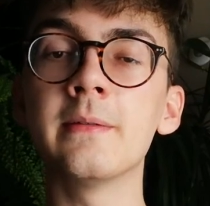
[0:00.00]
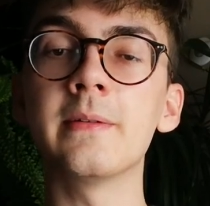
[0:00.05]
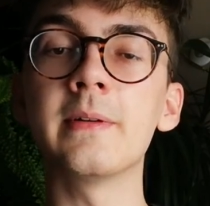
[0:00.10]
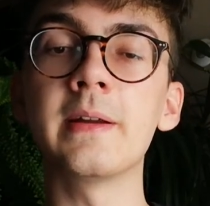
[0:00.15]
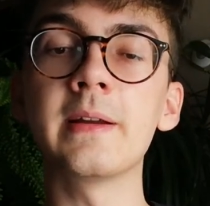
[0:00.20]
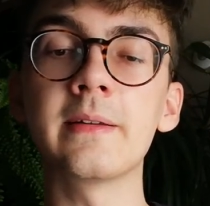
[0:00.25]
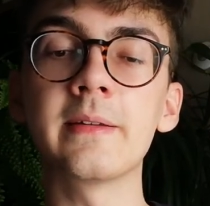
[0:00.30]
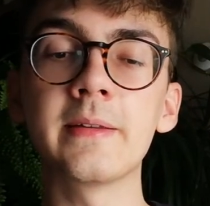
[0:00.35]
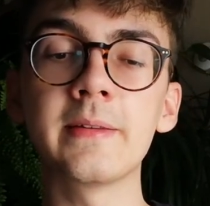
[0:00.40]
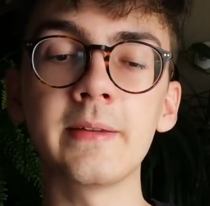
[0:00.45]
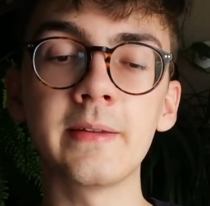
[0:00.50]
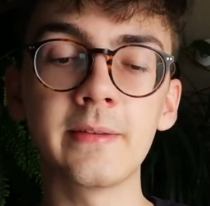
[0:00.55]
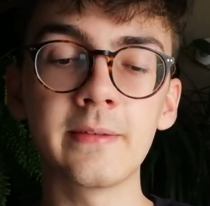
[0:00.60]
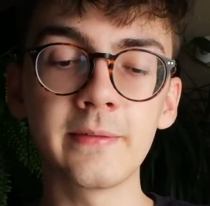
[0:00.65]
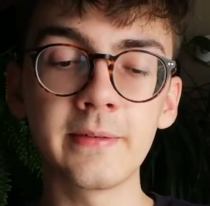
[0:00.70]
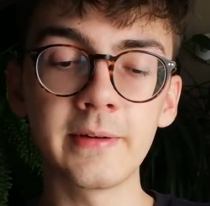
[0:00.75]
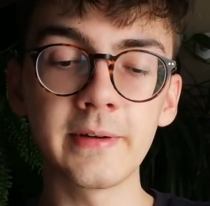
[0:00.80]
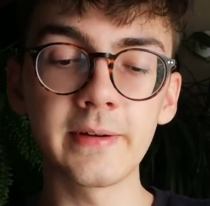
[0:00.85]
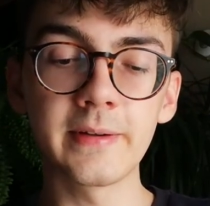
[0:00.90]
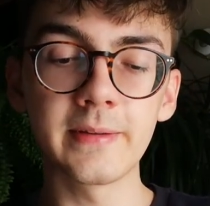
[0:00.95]
fragrances
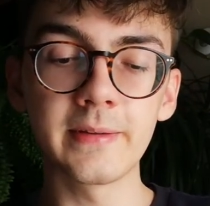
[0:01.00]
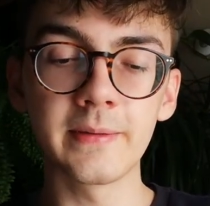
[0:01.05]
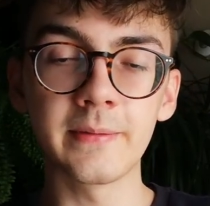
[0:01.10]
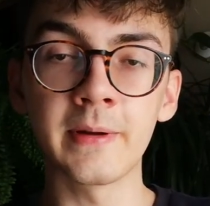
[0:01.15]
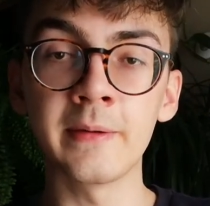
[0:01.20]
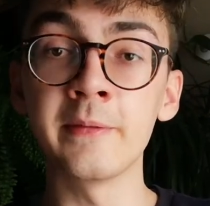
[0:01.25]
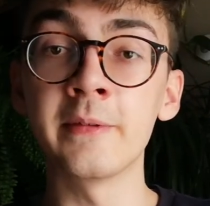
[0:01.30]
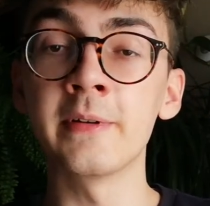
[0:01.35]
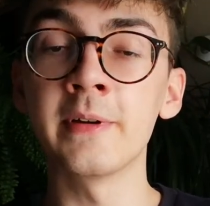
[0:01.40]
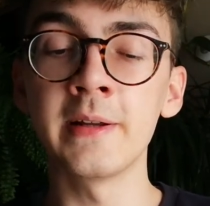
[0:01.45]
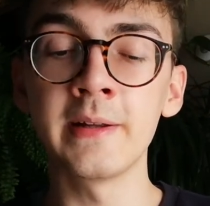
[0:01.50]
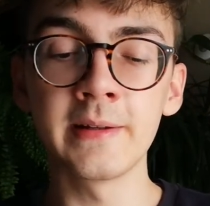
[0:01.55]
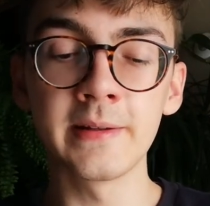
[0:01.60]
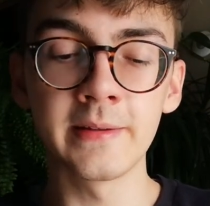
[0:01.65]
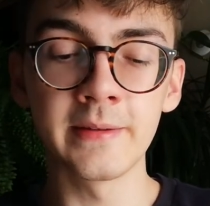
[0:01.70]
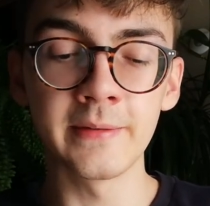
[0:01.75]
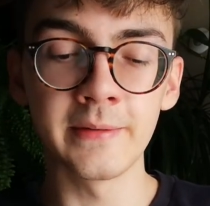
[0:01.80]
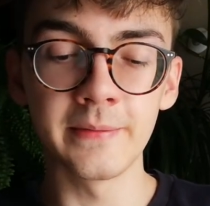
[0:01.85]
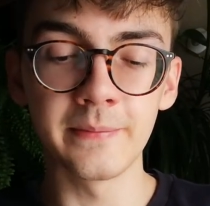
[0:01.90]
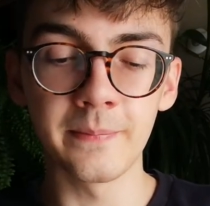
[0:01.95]
first. I'm trying
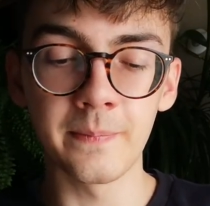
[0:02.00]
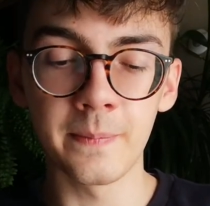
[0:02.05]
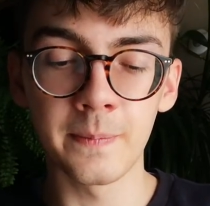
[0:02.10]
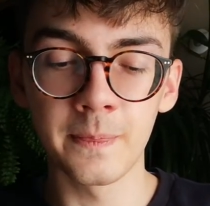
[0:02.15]
to